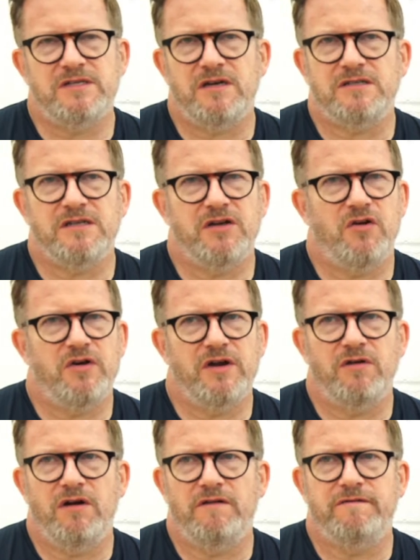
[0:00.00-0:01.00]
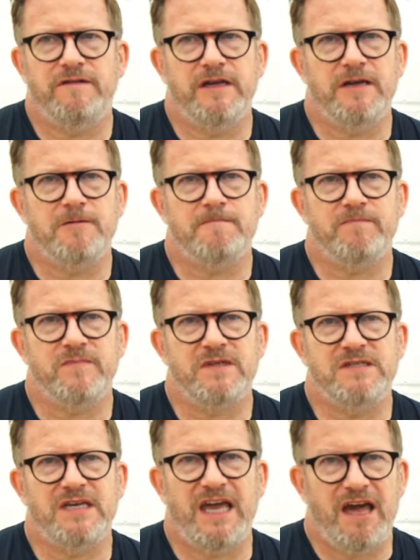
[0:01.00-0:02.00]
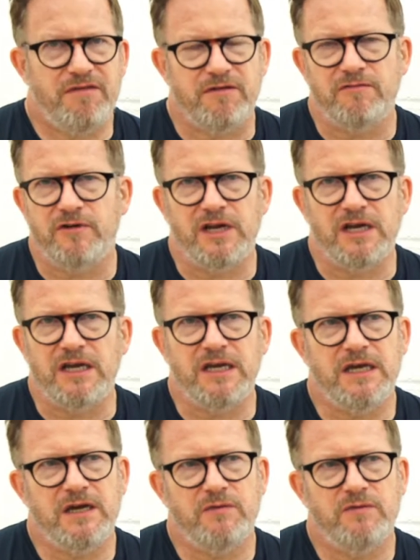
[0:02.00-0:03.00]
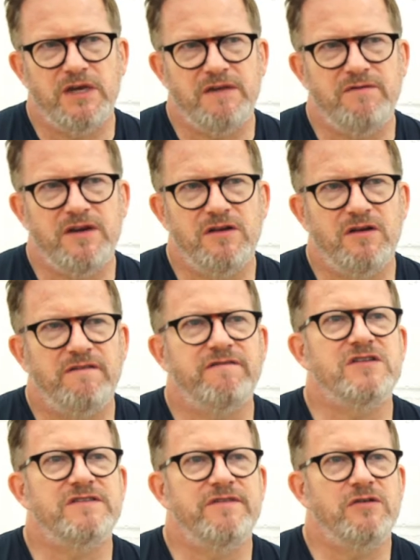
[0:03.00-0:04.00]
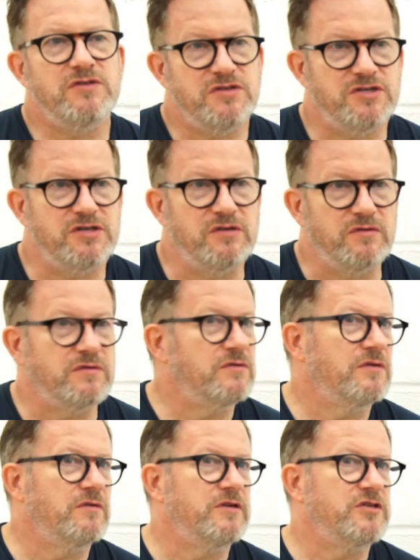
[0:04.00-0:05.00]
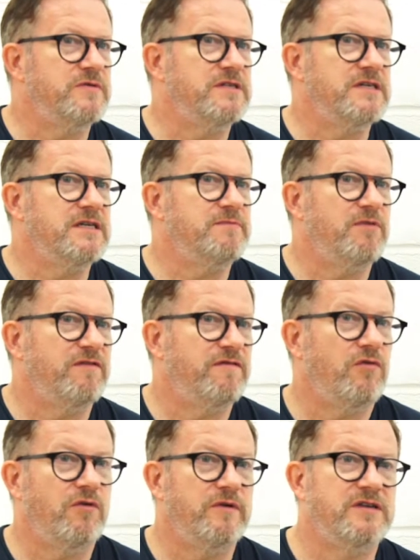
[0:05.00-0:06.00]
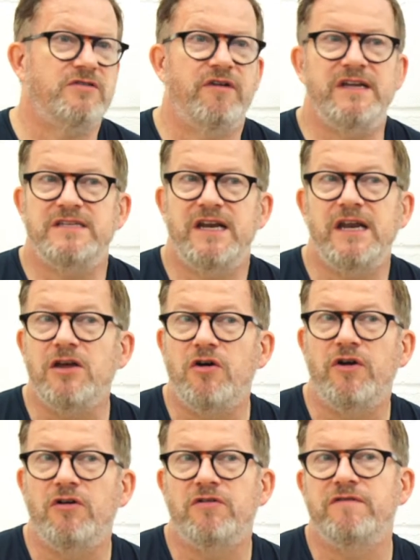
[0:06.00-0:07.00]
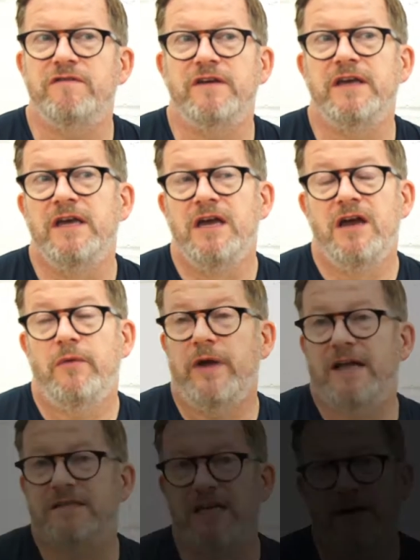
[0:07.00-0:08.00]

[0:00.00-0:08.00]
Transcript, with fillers: started choreographing together really, even in our first photo shoot which we did before we'd created any choreography. We had to